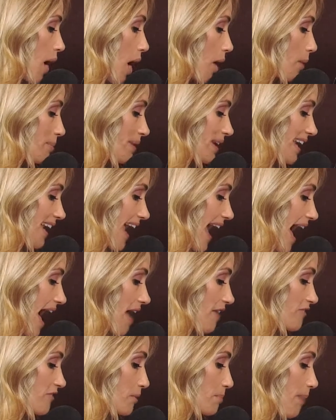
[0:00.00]
opening
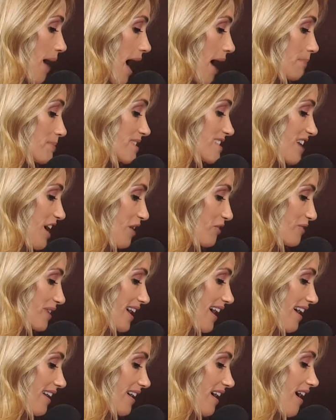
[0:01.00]
act for pop star
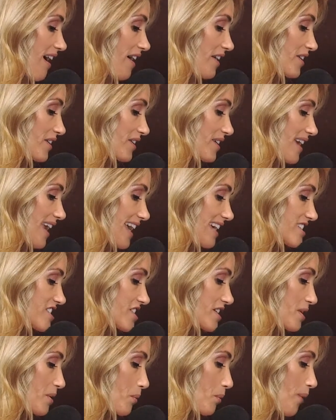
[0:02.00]
Rihanna on her
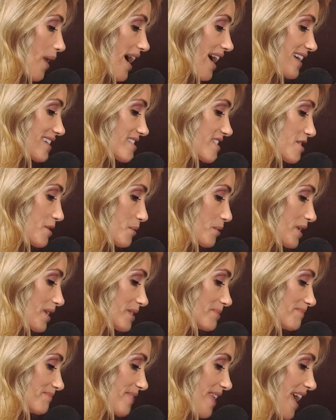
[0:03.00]
nationwide tour.